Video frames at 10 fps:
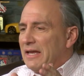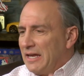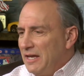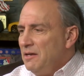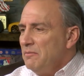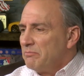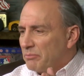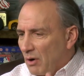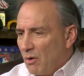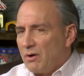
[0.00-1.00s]
He
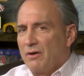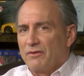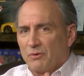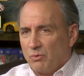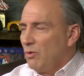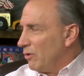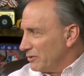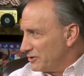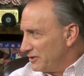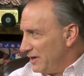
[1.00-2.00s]
broke the
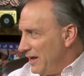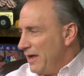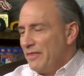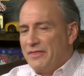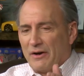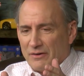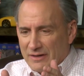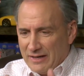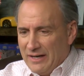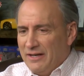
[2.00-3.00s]
rules. Mm-hmm. There
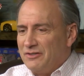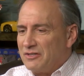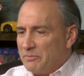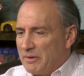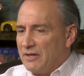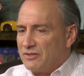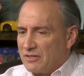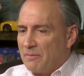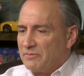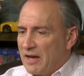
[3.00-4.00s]
needs to be
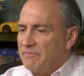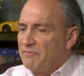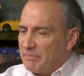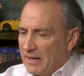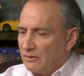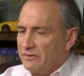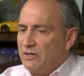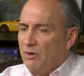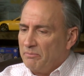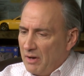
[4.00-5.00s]
some type of
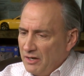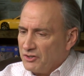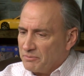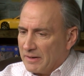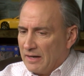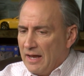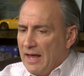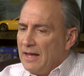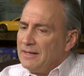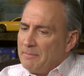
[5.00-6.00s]
penalty or punishment.
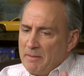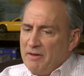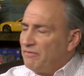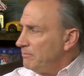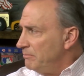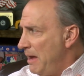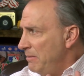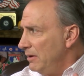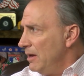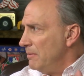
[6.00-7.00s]
Now, he maybe, probably maybe,
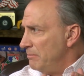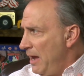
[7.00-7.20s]
broke the rules.